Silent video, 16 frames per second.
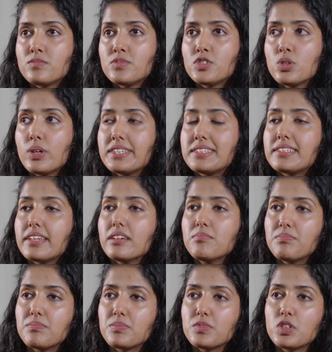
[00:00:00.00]
So I'd say,
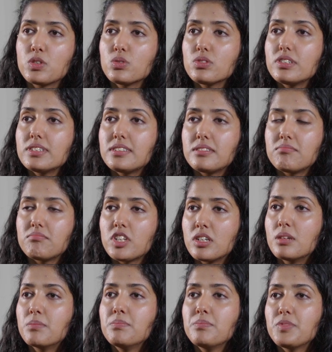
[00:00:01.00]
you know, the
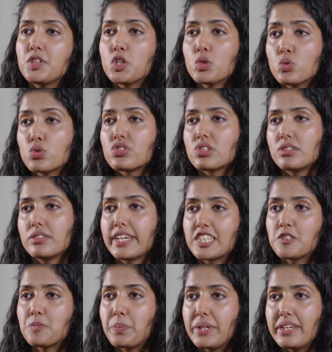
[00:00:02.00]
term user
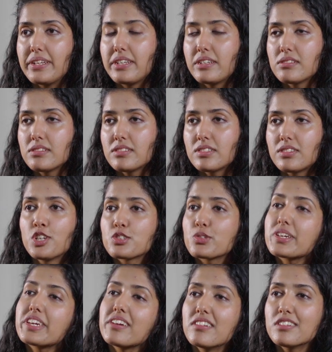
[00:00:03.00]
experience.
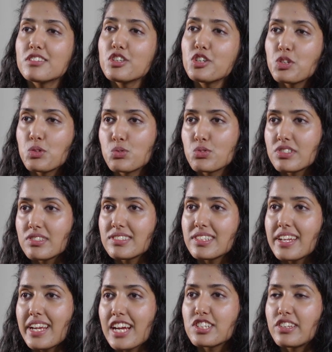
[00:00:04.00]
So here the users
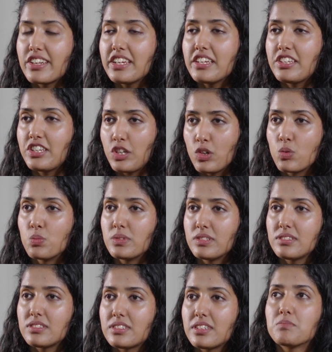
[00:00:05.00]
are actually
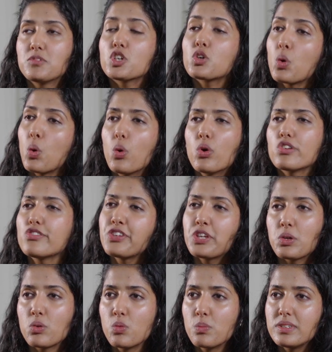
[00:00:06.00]
humans. The core of
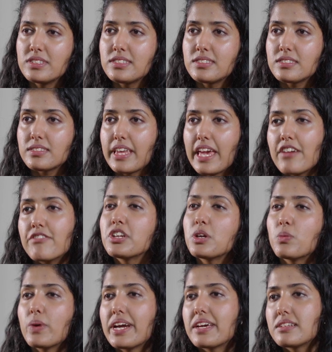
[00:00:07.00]
humans
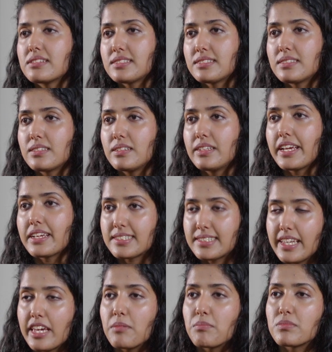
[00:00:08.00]
everywhere is like
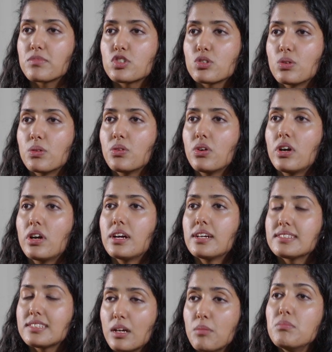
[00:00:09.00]
same. So
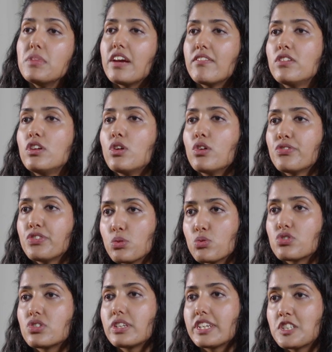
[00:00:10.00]
some level of
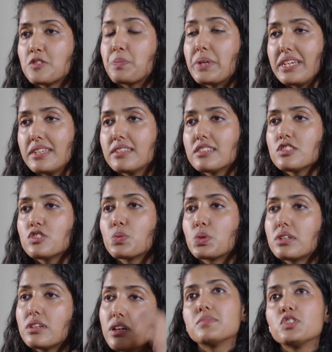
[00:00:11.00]
user experience
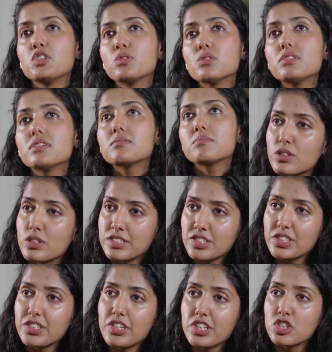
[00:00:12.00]
would, you know, the
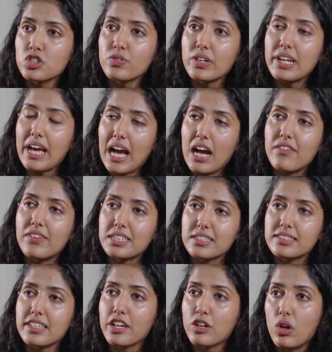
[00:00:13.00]
considerations we'll have at a
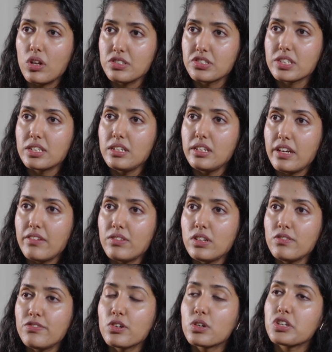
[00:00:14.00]
psychological
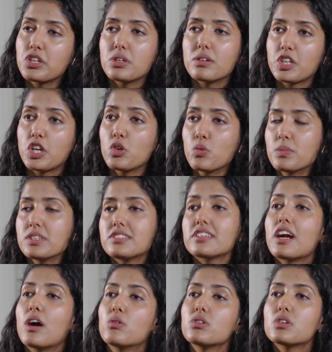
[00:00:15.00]
level for humans
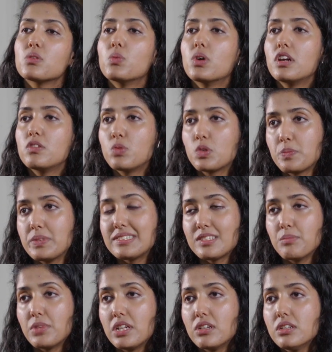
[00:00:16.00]
around the world would be
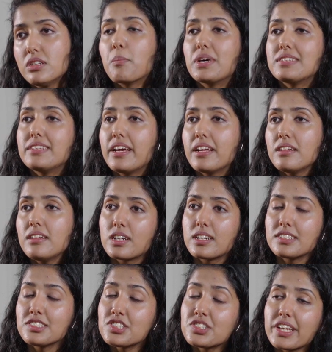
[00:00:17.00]
similar. But then
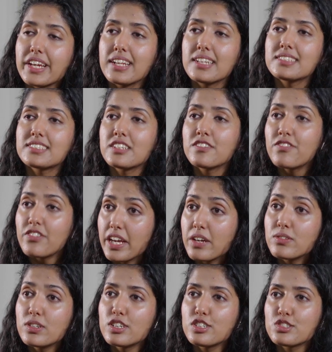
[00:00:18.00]
constraints and
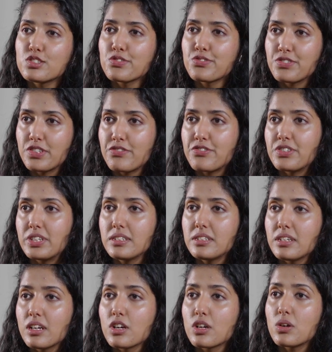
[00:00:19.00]
flavors of
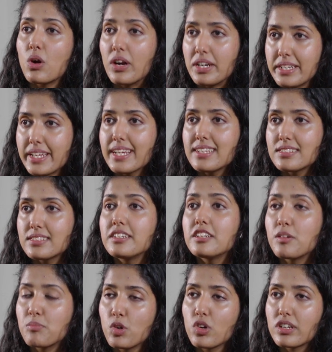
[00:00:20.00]
different contexts
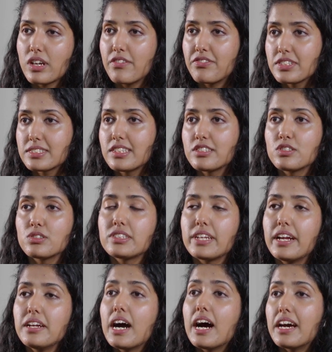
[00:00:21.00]
and demographics, as you
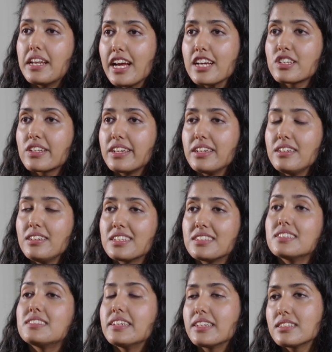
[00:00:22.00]
said, are actually
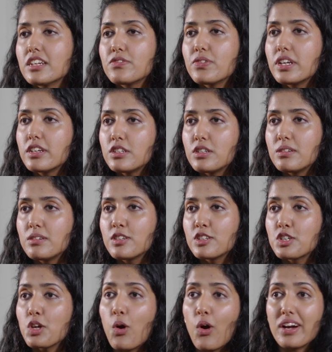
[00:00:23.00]
the thing that we're
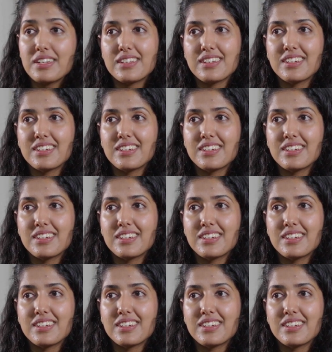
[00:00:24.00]
taught